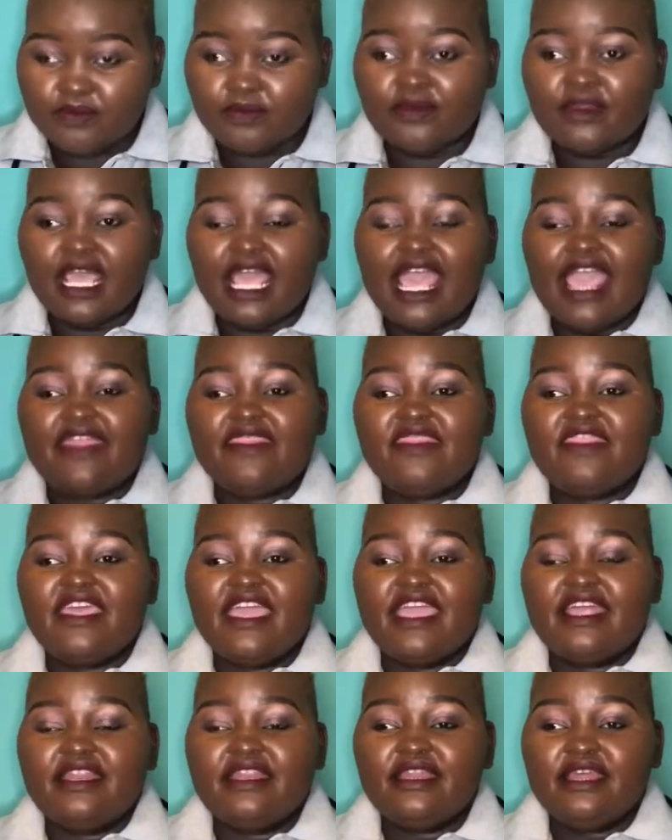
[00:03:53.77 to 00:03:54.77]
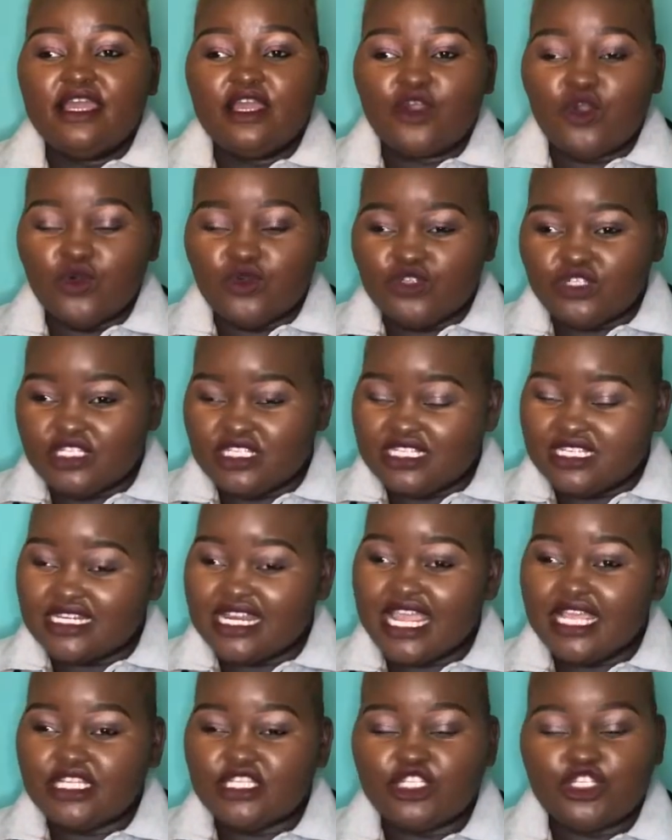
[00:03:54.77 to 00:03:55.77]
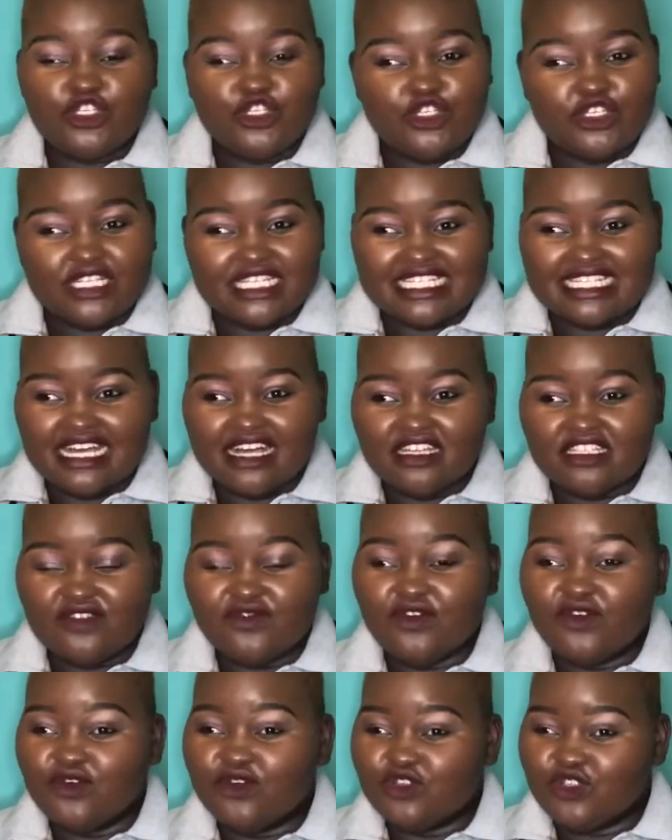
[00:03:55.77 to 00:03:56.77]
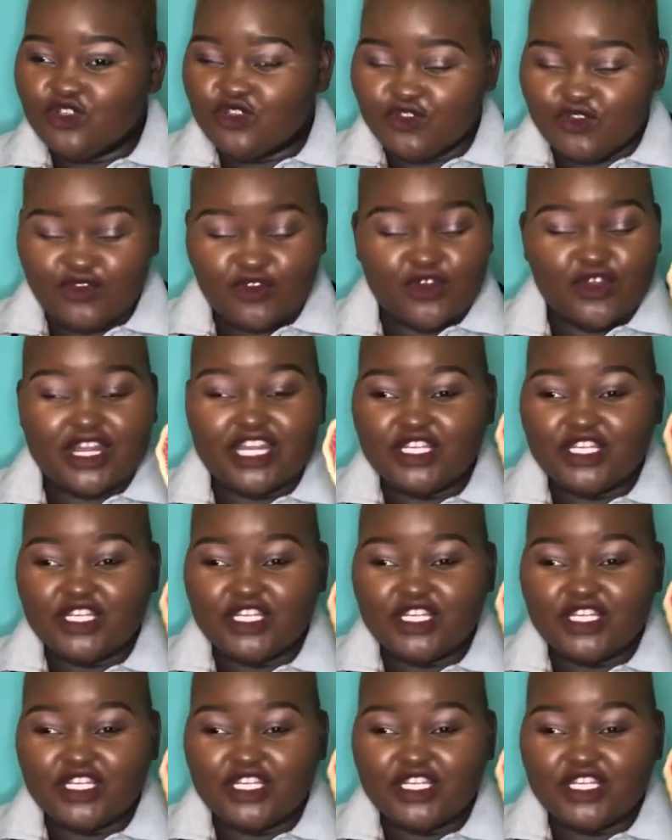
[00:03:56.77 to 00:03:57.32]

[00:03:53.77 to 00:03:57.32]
and then goes straight to your cells for it